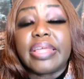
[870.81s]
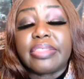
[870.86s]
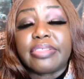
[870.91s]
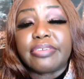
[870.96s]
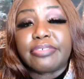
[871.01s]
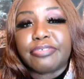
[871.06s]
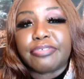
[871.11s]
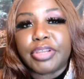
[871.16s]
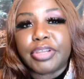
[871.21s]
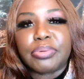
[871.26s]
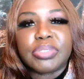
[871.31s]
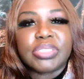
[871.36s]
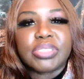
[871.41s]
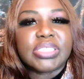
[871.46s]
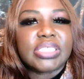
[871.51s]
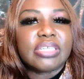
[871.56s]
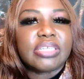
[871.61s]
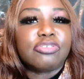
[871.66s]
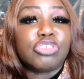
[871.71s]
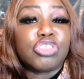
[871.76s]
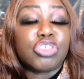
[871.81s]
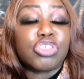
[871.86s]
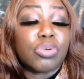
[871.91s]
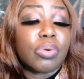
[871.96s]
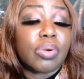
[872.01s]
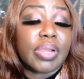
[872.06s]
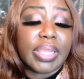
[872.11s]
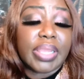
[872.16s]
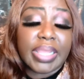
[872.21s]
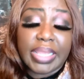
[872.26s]
at the frequency of
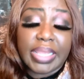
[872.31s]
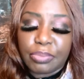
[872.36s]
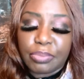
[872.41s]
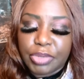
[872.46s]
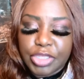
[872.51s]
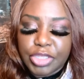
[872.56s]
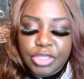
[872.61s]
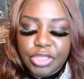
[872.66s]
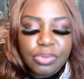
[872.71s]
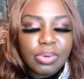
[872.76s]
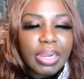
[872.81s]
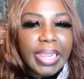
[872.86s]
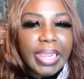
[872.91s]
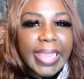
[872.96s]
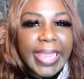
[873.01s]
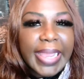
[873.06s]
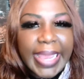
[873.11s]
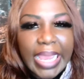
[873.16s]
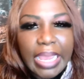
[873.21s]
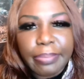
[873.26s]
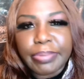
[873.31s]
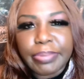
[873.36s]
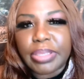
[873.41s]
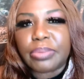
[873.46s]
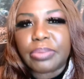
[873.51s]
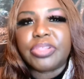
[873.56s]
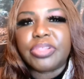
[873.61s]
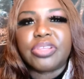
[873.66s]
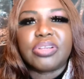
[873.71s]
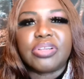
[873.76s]
joy, and when you are
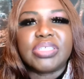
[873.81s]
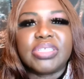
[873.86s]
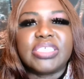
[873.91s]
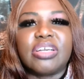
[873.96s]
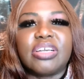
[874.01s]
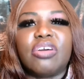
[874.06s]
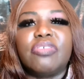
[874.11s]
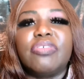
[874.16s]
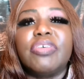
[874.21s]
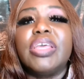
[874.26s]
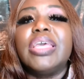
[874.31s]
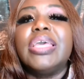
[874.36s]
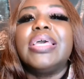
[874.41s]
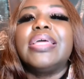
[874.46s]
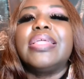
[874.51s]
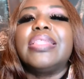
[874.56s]
happy with yourself,